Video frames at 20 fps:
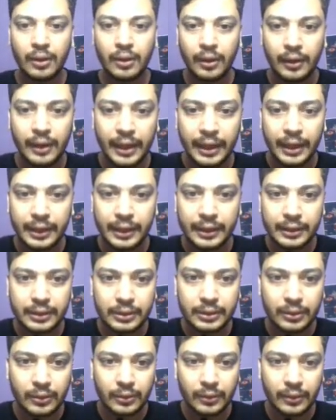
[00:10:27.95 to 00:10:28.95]
All right,
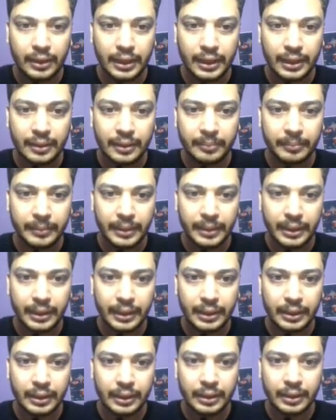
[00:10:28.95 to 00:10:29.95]
so let
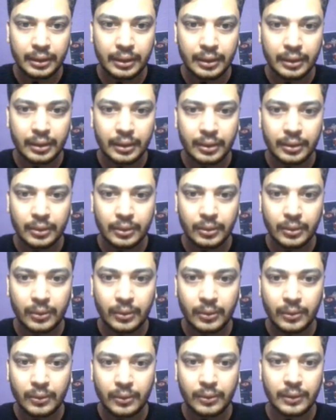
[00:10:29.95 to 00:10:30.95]
me
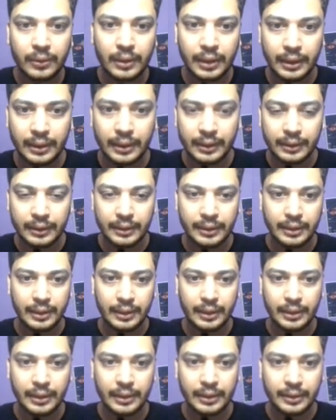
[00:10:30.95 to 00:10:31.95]
go and
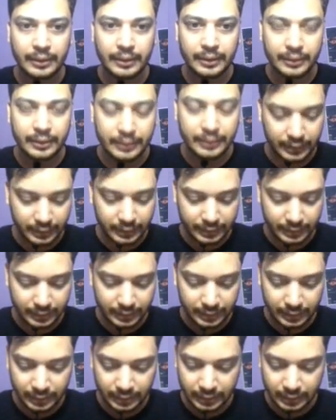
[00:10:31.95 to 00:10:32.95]
create
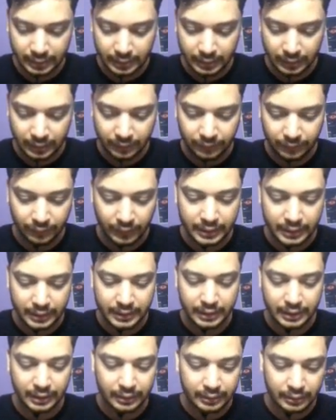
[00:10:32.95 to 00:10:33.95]
this
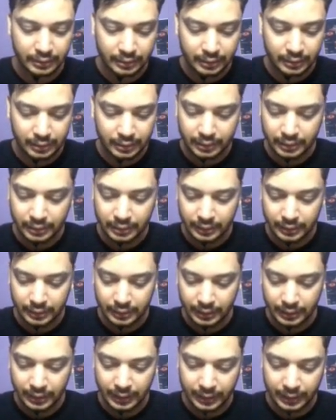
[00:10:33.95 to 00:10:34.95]
function
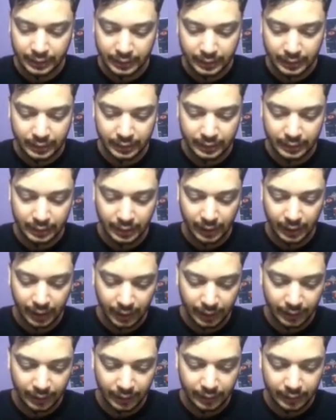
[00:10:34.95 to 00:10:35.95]
click
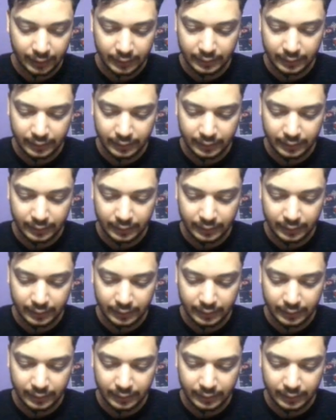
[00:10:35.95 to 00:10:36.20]
handler.